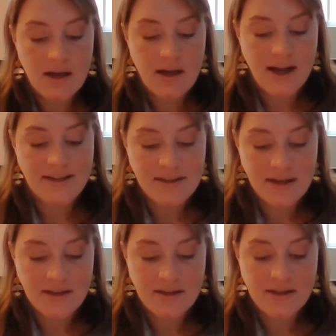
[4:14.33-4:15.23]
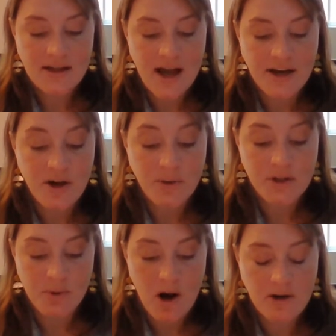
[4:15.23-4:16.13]
And still, I know
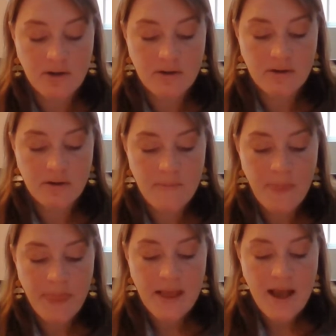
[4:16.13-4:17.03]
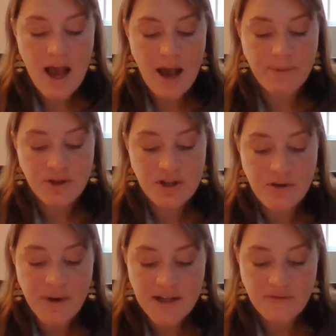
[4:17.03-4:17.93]
it's wrong. I push the
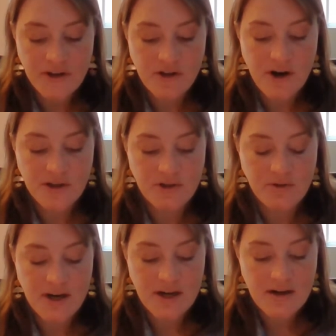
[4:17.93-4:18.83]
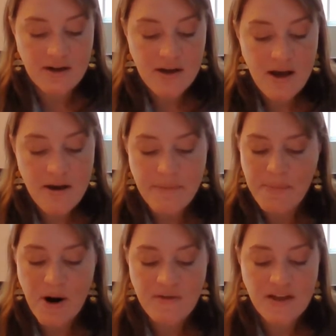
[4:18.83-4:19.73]
erase figure on the screen. My
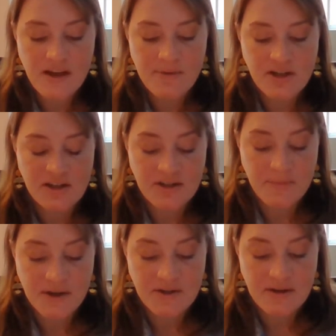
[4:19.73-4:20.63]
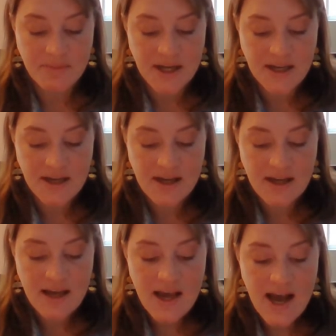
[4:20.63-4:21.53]
part of the image disappears in a blink.
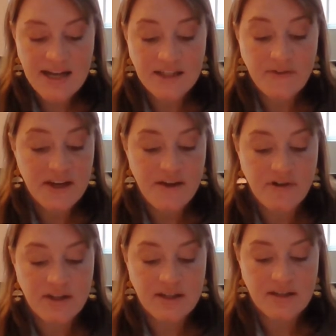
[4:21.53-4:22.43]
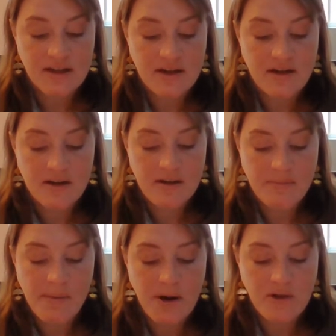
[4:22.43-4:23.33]
As if it never existed,
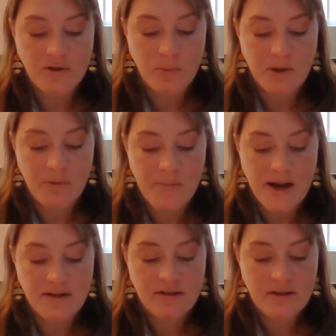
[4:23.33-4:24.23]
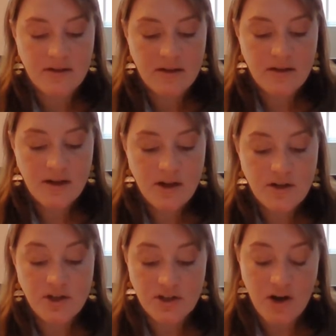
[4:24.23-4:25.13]
my mother's work remains.
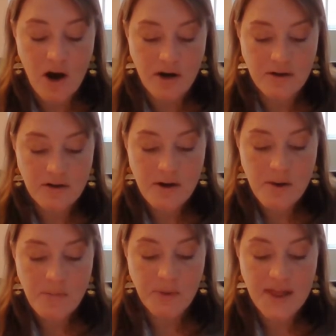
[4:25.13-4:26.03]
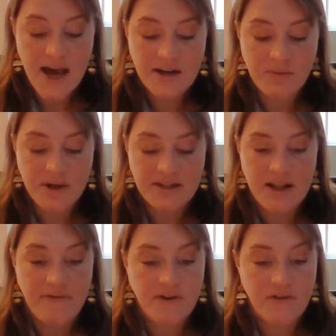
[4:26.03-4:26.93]
She's gone, but that is what is
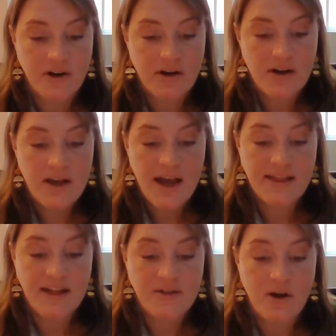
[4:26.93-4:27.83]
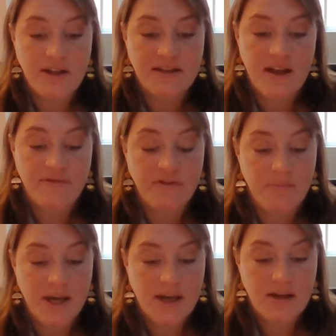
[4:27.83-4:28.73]
left of her, and that's all that's left of me.